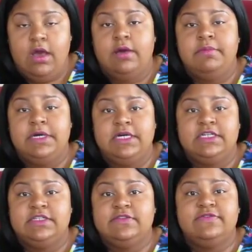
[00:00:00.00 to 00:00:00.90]

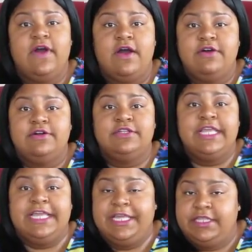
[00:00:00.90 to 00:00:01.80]
Above, on,
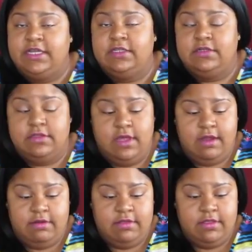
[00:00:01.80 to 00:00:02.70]
and under the
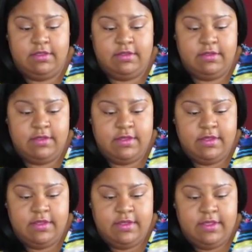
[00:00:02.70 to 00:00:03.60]
earth.
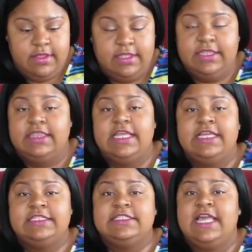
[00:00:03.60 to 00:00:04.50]

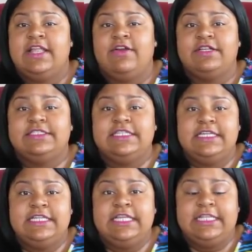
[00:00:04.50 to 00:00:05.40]
Things that are
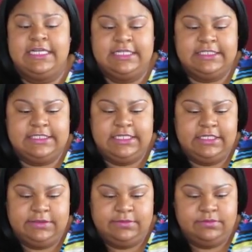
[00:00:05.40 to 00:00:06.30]
seen and
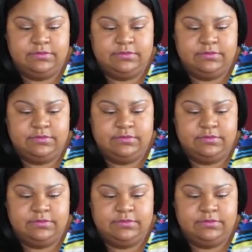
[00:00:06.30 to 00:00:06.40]
unseen.